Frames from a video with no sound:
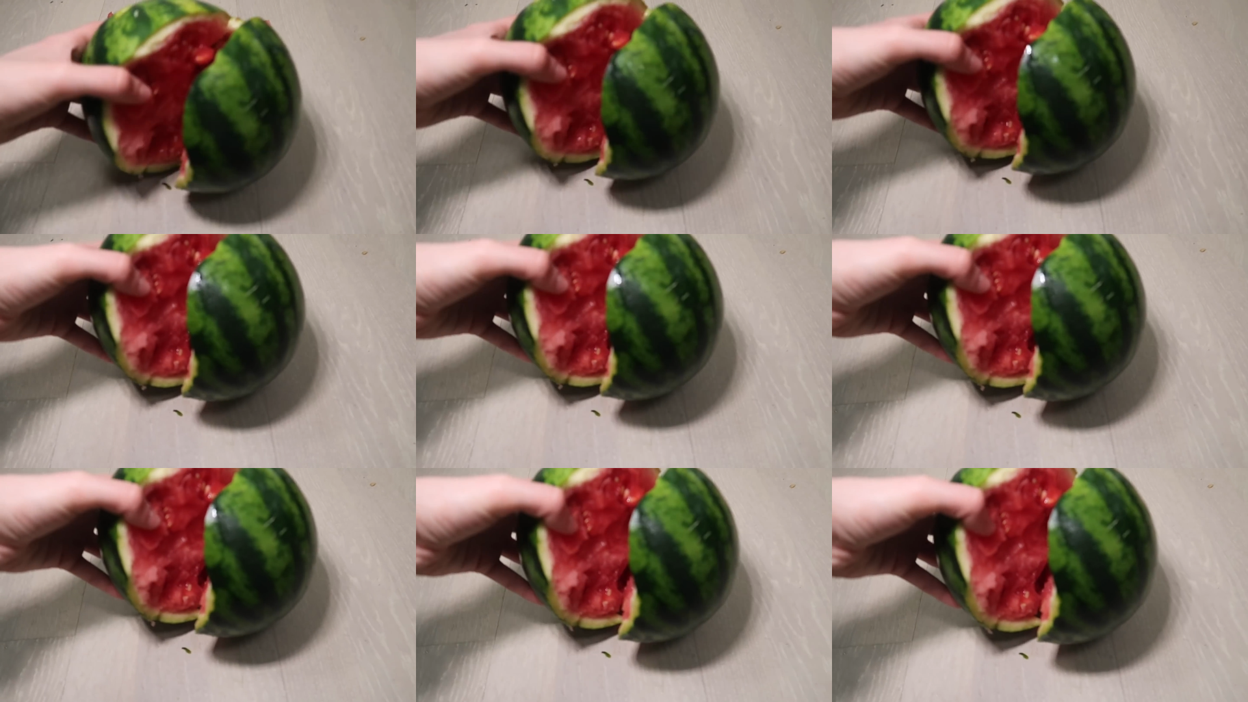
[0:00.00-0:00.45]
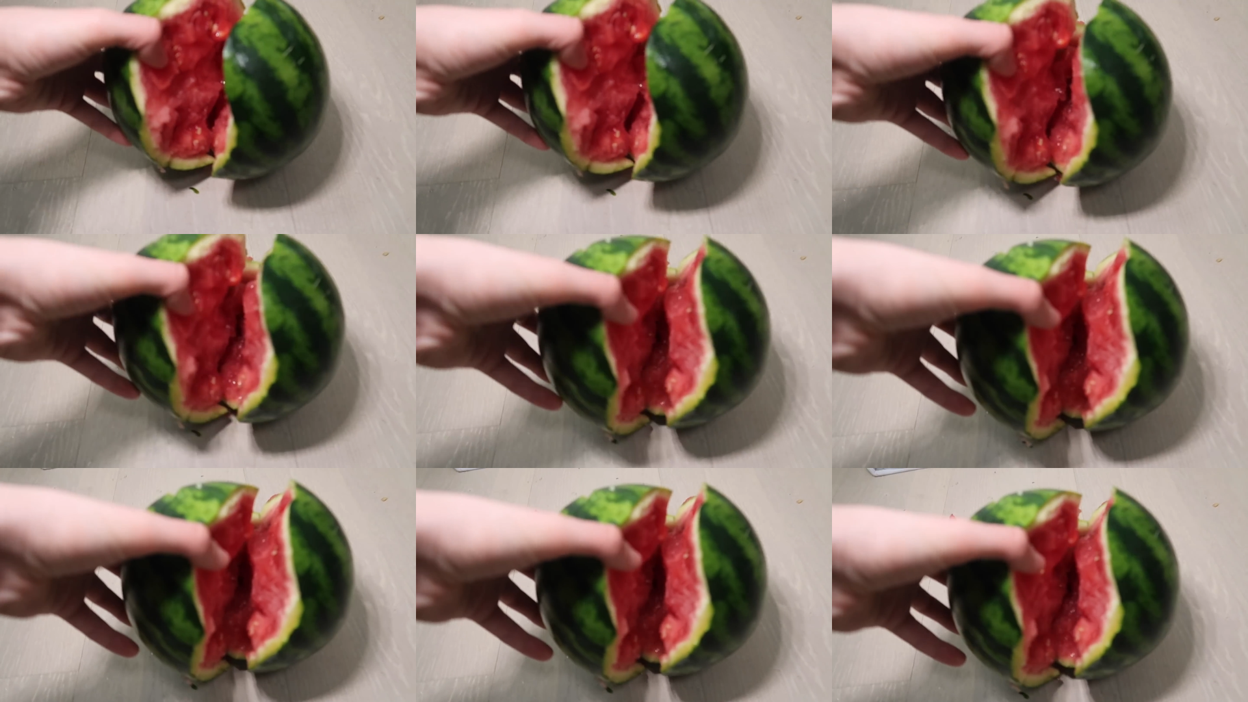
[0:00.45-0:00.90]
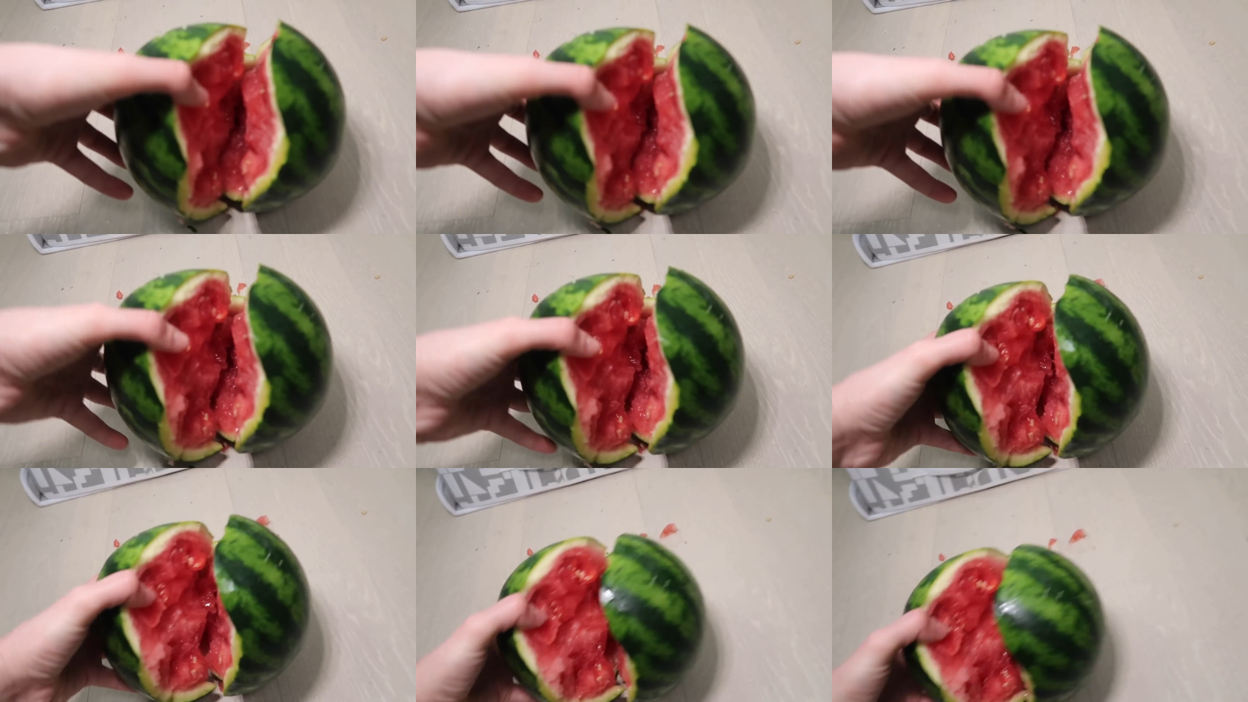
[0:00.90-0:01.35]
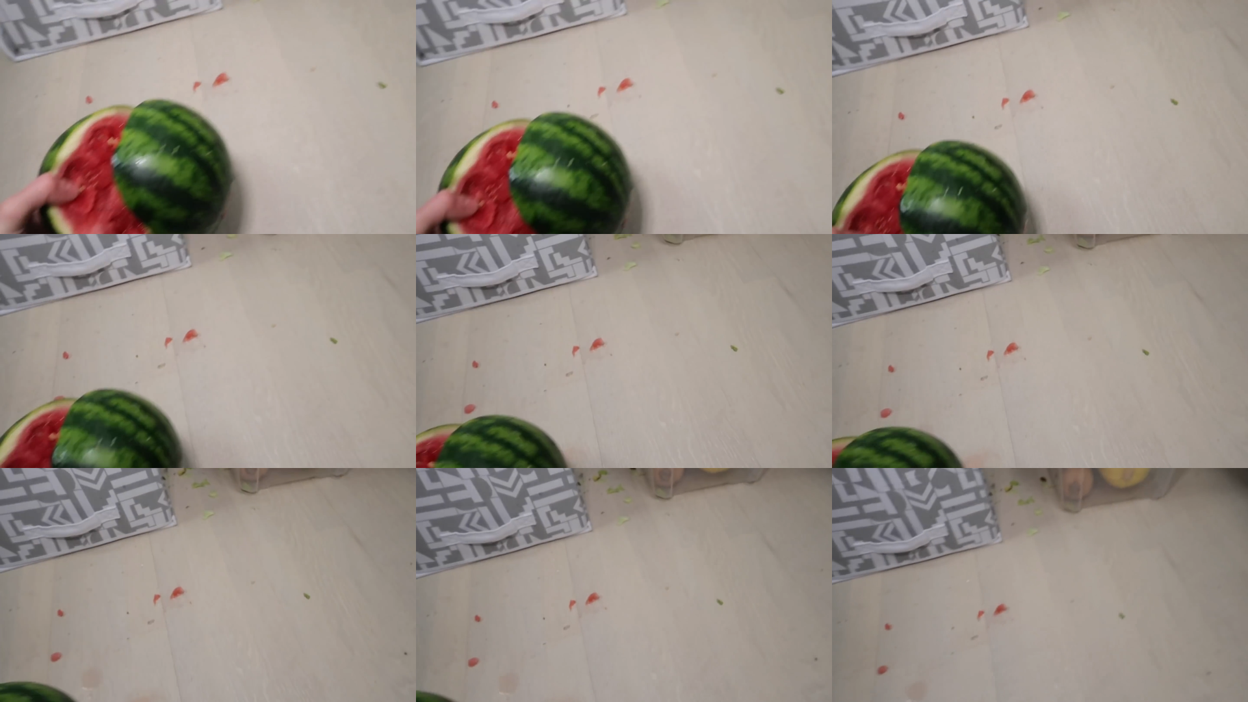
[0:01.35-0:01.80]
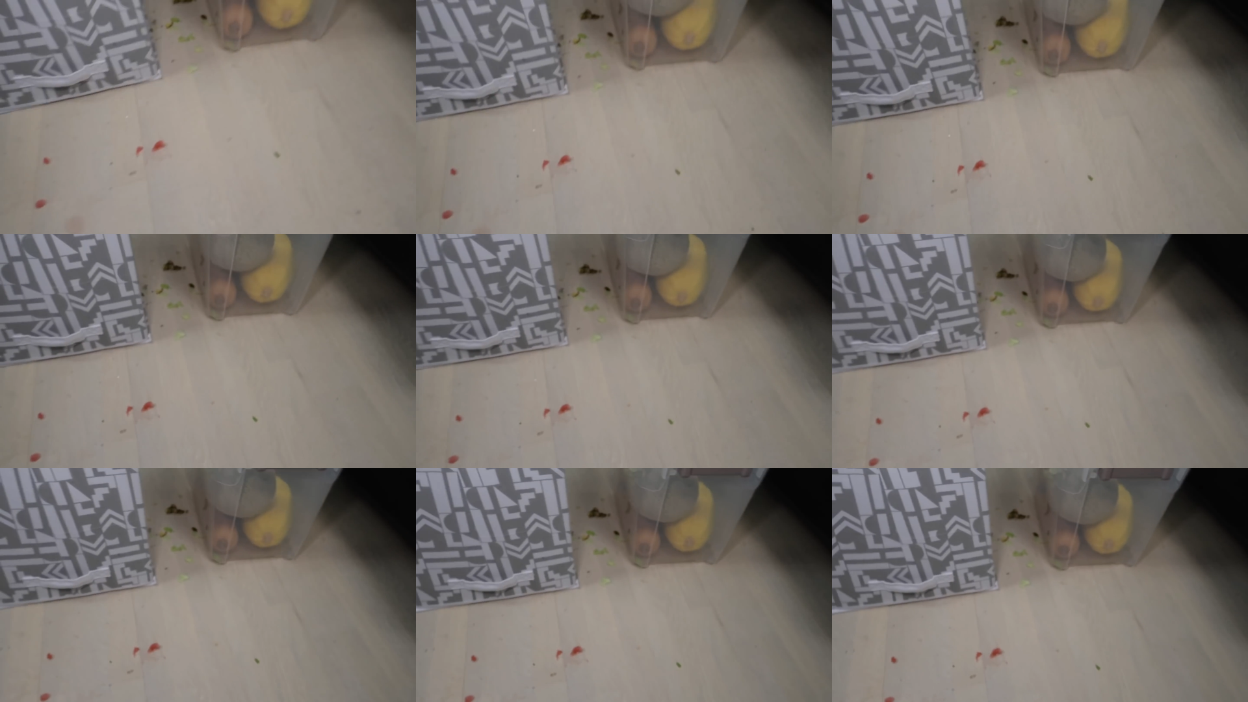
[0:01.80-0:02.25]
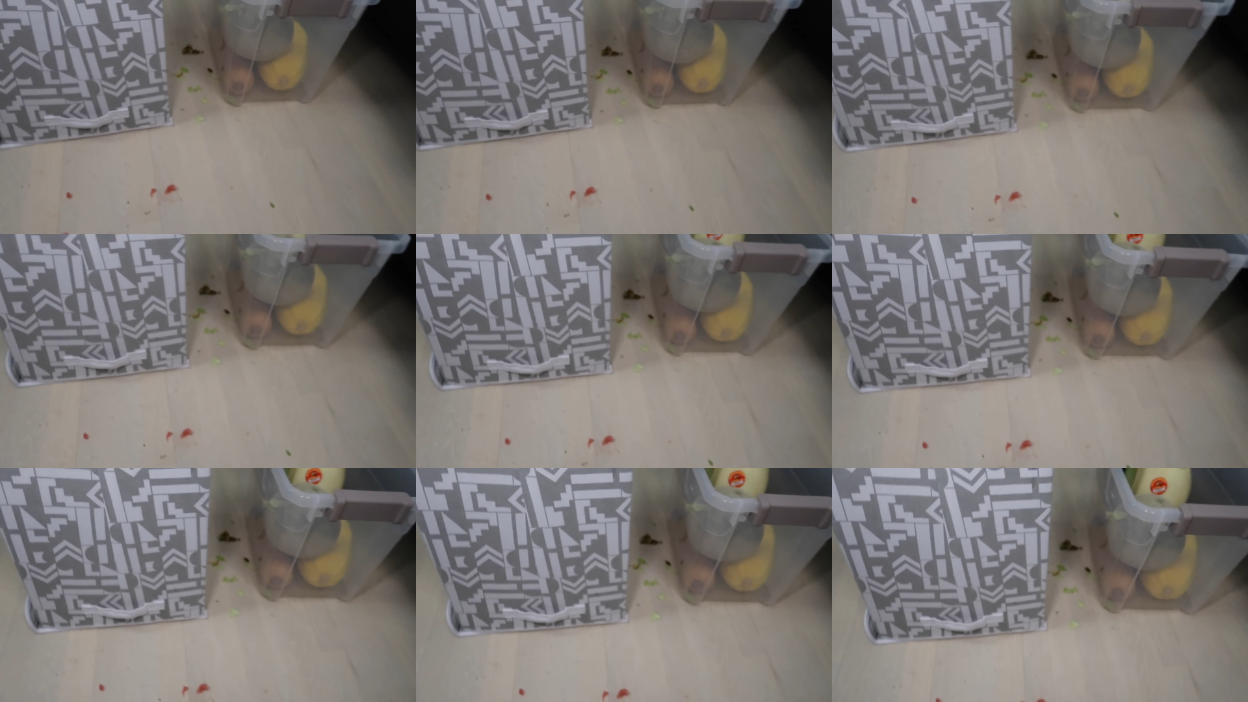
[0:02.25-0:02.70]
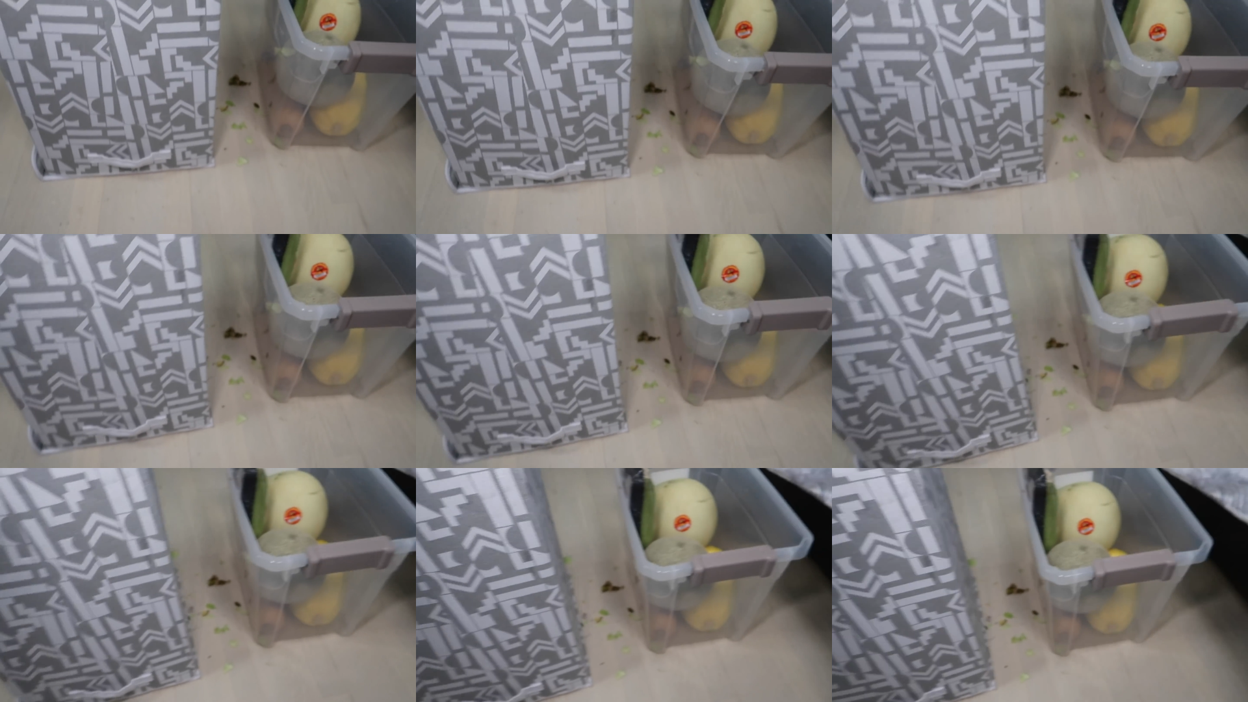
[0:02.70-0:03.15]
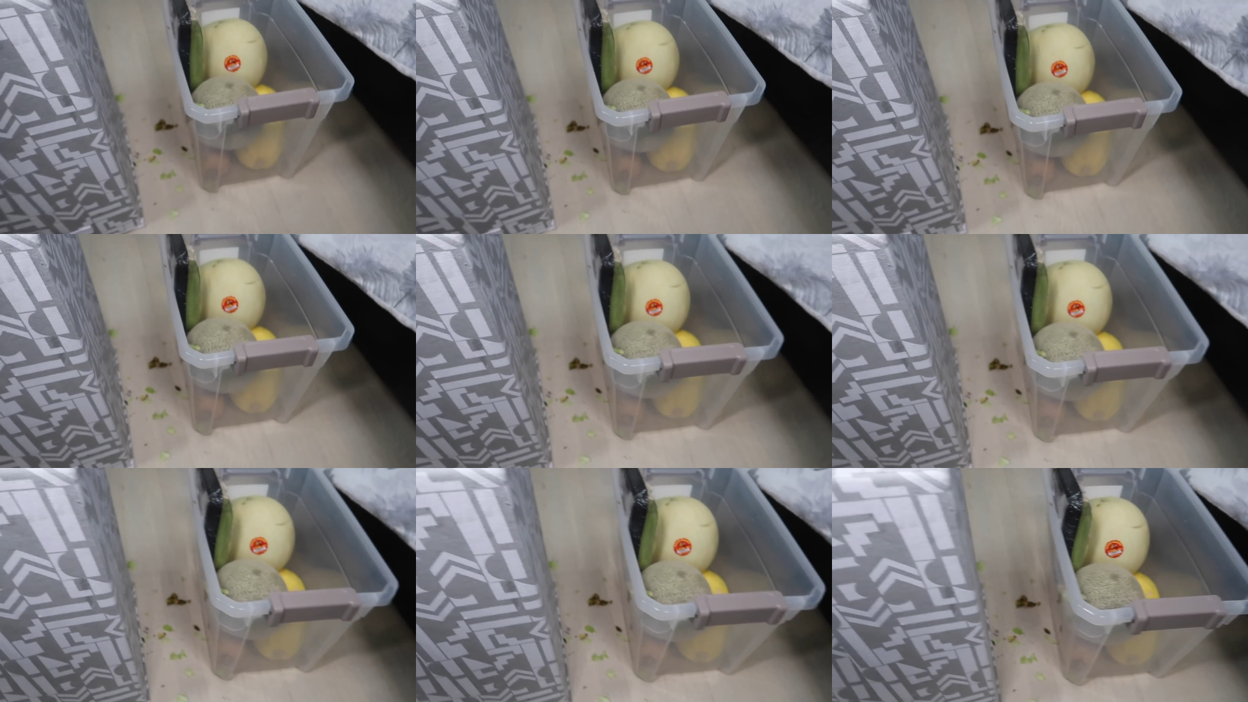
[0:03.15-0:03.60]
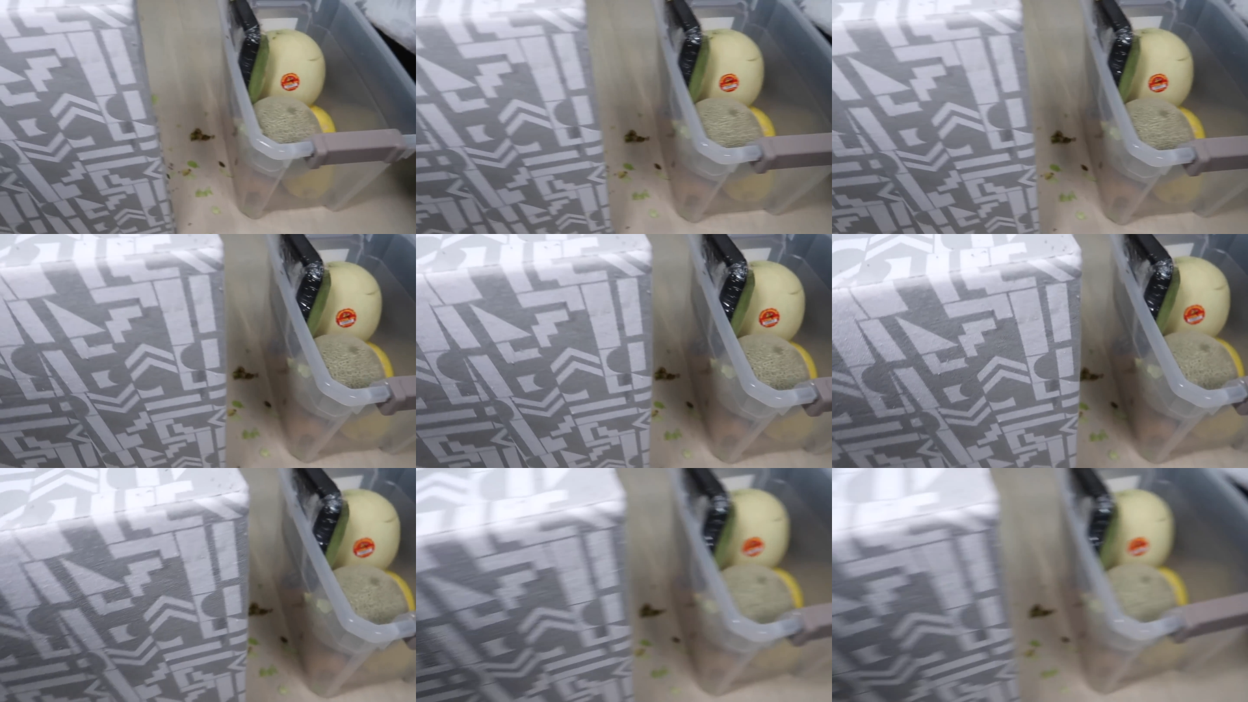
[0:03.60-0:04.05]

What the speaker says: [unreadable: no face in view]